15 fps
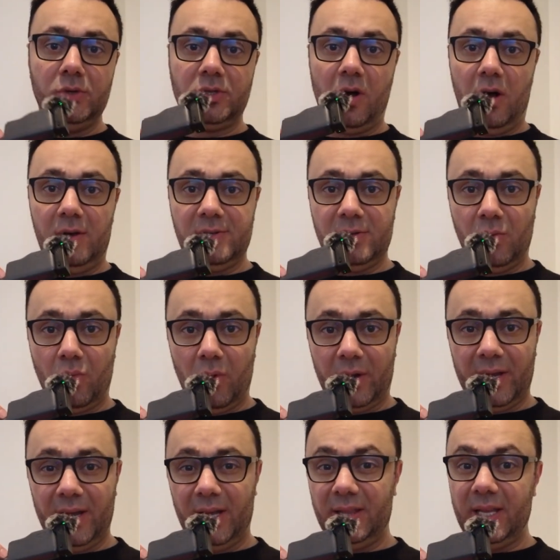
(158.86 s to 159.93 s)
was also
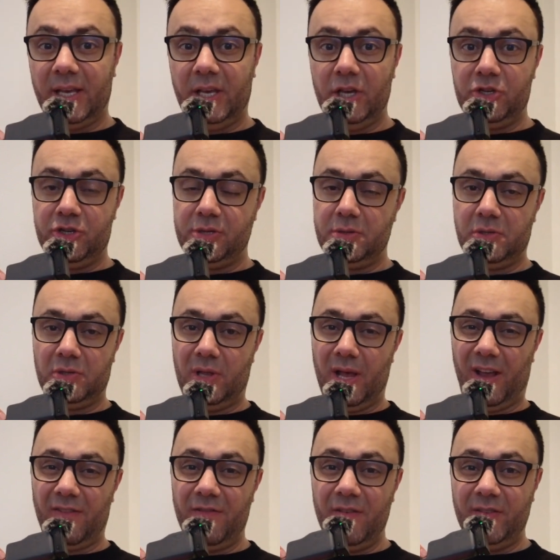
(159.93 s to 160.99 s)
working in the kitchen. So
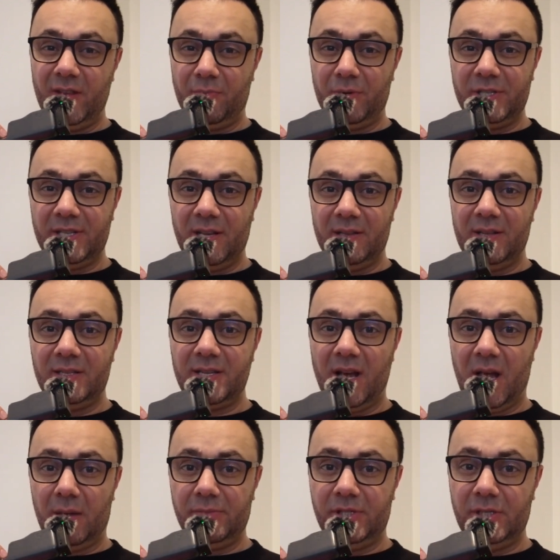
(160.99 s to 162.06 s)
like 50% of the
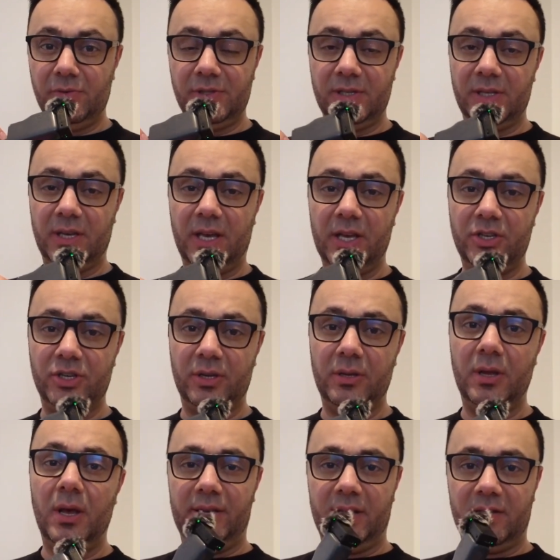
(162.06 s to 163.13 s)
time she was in the
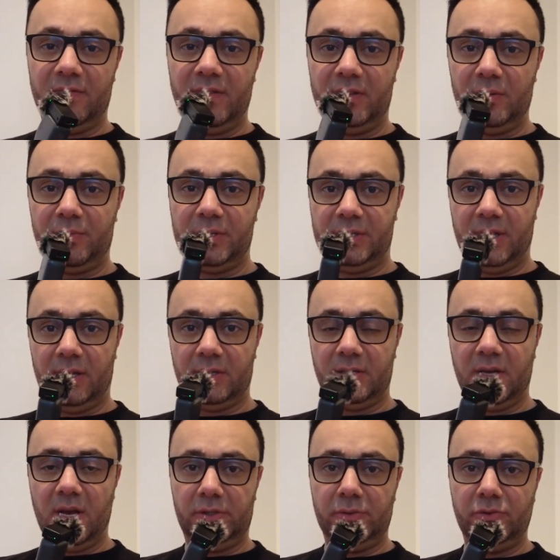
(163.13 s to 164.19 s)
kitchen, and the other 50%
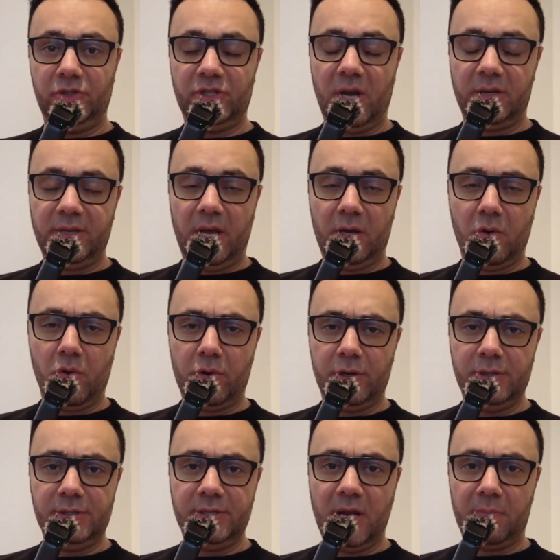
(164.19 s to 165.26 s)
she was trying to take
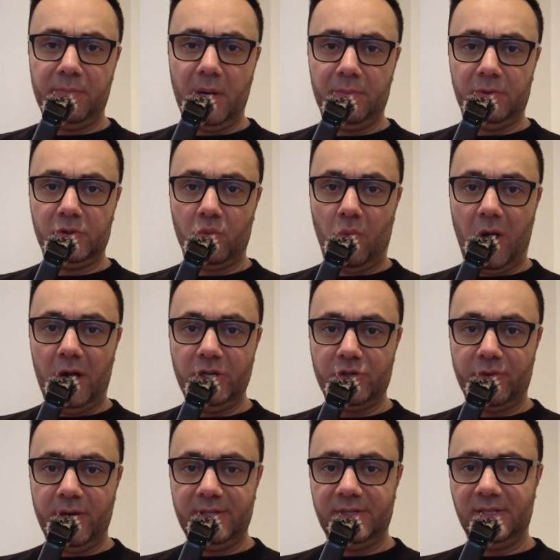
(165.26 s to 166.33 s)
orders, get people's wine,
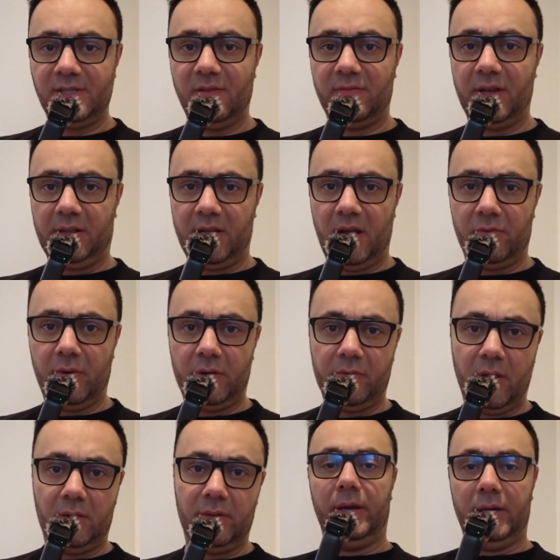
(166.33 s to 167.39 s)
drinks and stuff like that, running
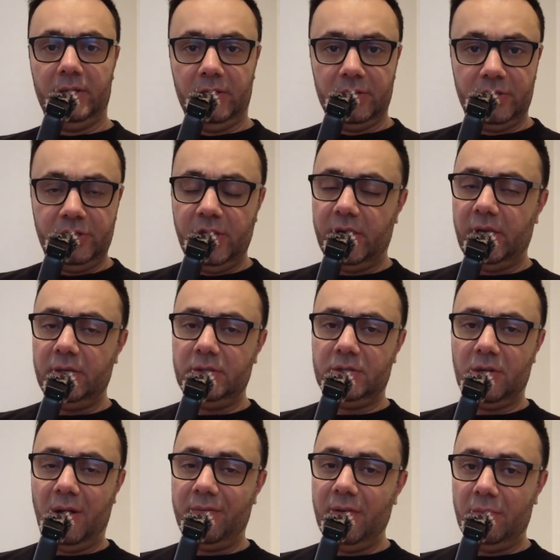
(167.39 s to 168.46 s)
around like a little chicken.
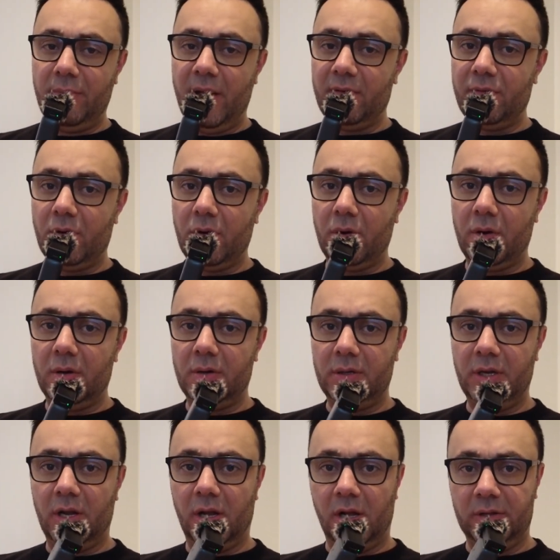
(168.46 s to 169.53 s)
So I feel bad for her,
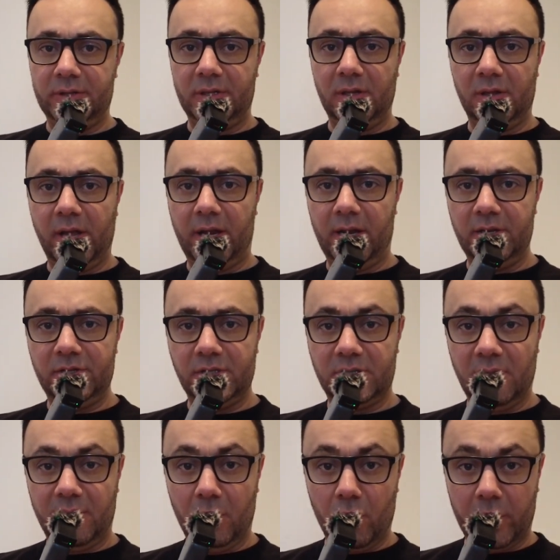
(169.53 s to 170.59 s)
elderly lady. She's
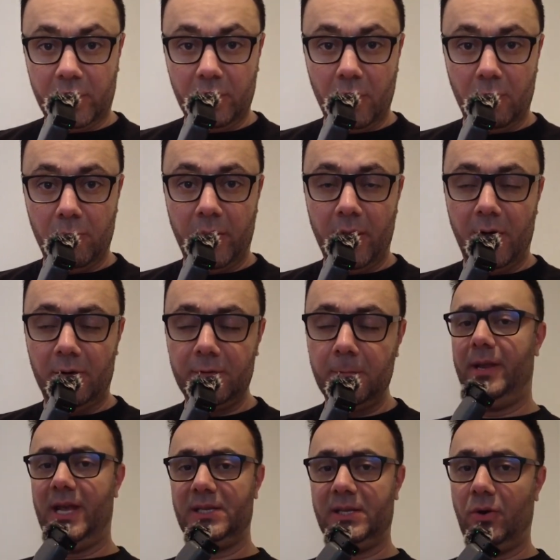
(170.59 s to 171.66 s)
definitely working her butt off,
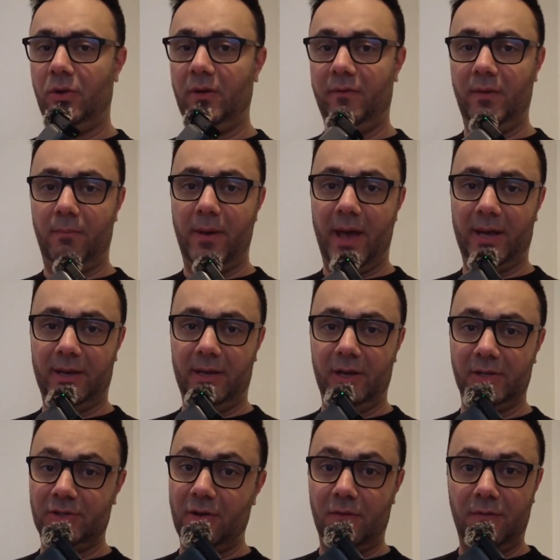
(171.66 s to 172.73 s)
but that's the only feedback,
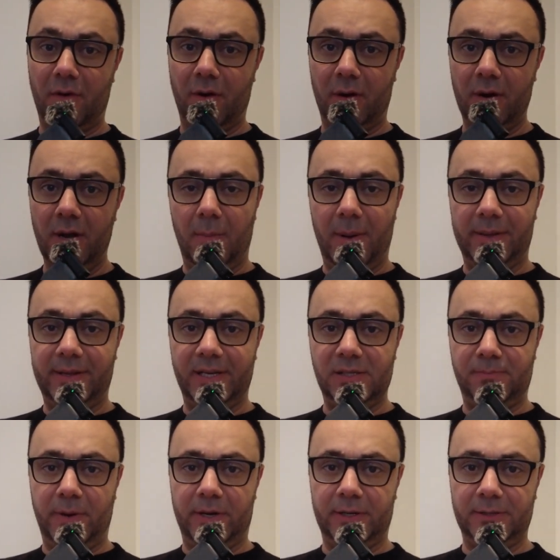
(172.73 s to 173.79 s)
so far about the
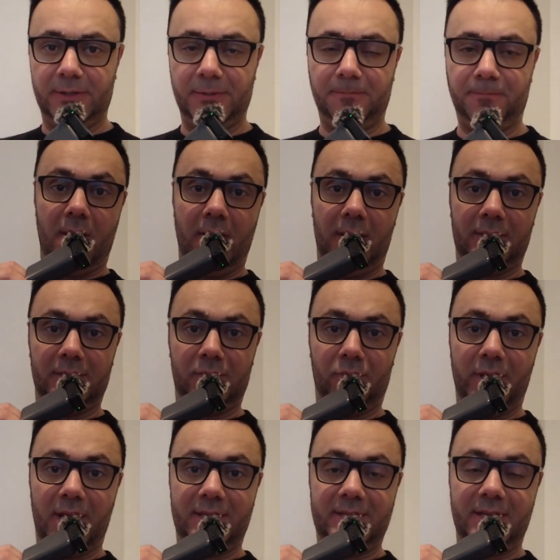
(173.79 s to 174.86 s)
experience. All right, so
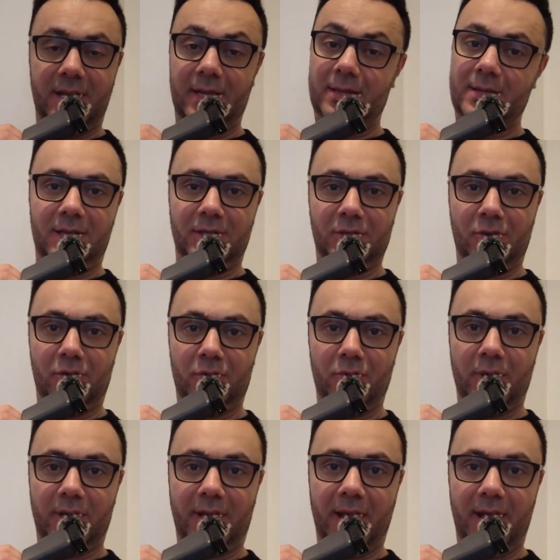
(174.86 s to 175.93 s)
with that said, let's go
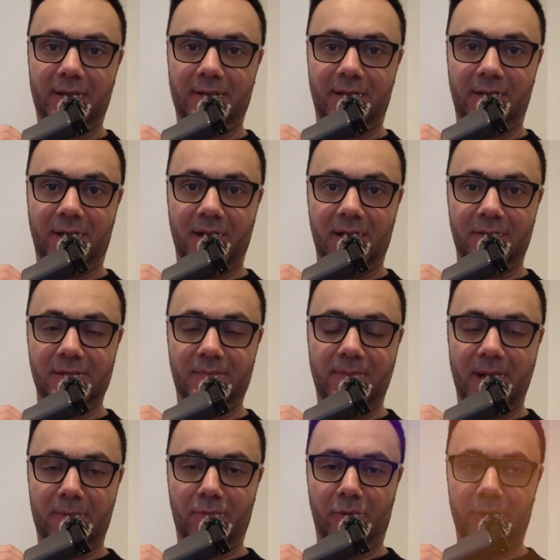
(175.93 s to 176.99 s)
to our gate and get on this bad